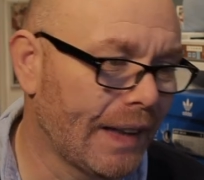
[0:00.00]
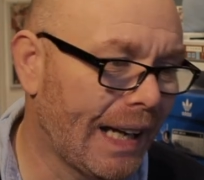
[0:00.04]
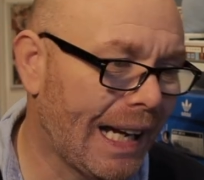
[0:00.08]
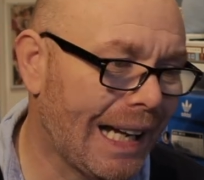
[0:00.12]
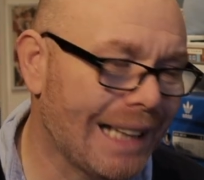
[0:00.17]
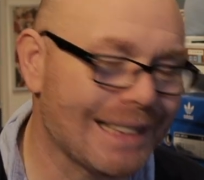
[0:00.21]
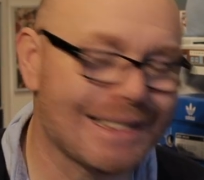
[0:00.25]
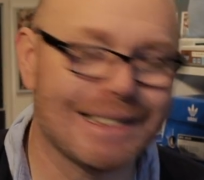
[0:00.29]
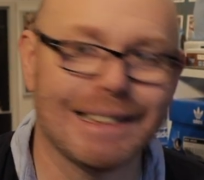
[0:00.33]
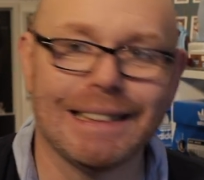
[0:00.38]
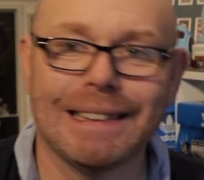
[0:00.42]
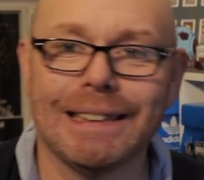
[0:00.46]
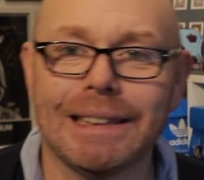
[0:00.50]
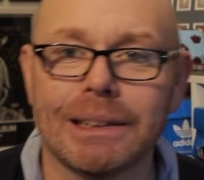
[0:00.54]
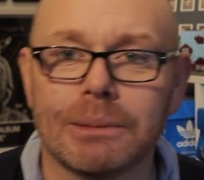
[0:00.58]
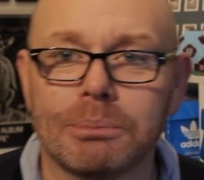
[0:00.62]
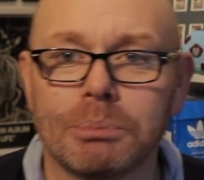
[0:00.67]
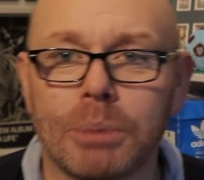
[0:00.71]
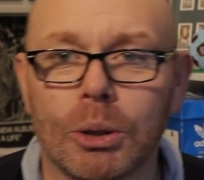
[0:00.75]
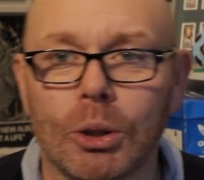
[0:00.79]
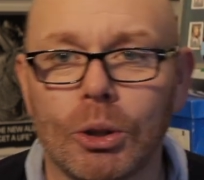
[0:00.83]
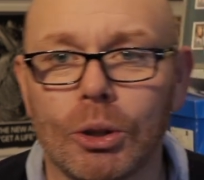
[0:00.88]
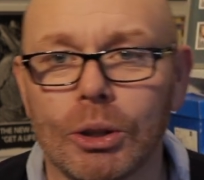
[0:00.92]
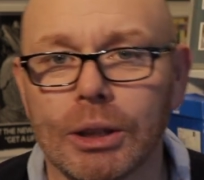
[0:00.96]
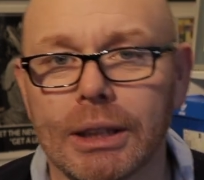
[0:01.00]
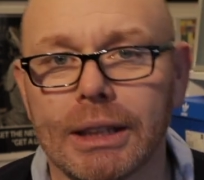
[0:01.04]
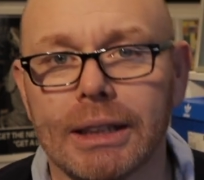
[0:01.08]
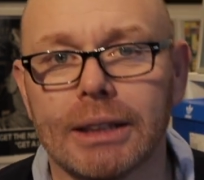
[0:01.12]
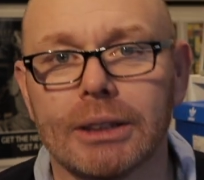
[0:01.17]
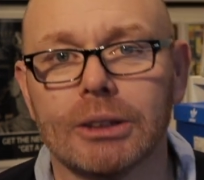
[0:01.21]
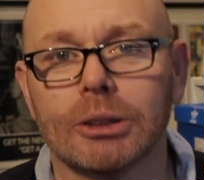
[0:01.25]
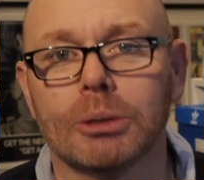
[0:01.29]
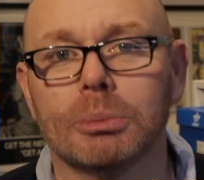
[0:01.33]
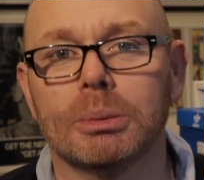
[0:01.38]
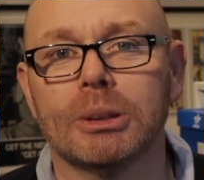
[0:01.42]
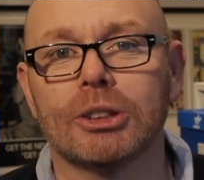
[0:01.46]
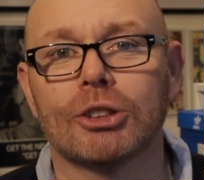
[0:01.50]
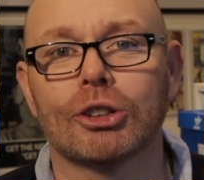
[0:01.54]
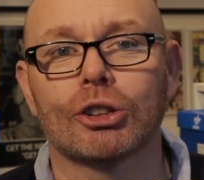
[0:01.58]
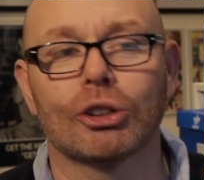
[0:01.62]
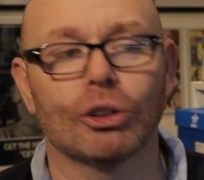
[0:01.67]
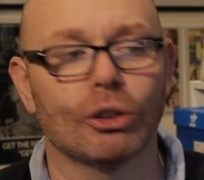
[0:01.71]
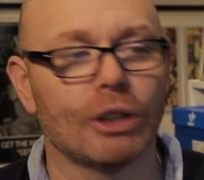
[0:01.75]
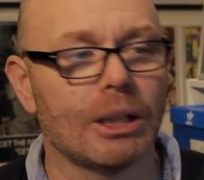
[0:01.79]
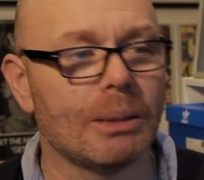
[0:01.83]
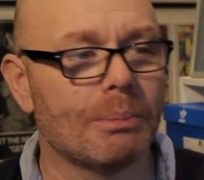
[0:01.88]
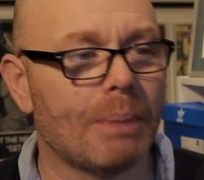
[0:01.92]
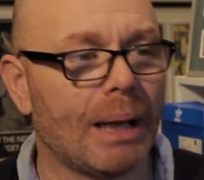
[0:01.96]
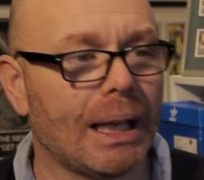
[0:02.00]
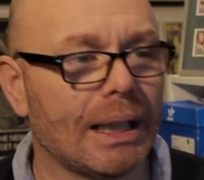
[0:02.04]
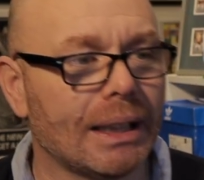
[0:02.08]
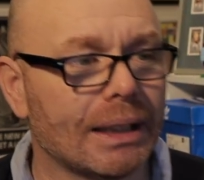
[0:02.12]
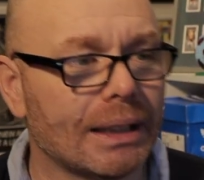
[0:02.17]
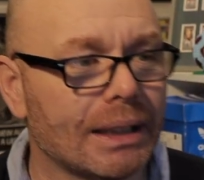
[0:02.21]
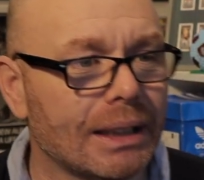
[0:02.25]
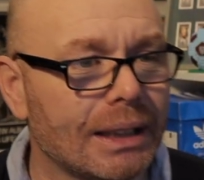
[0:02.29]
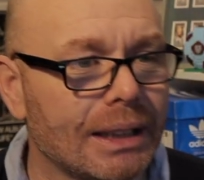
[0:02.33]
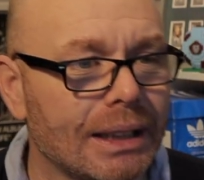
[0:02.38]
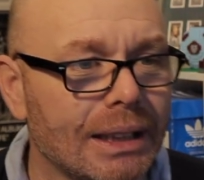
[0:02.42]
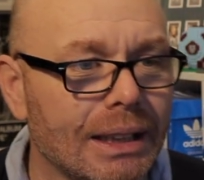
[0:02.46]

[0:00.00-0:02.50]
Haslingden Bowling Club and Sunnybank,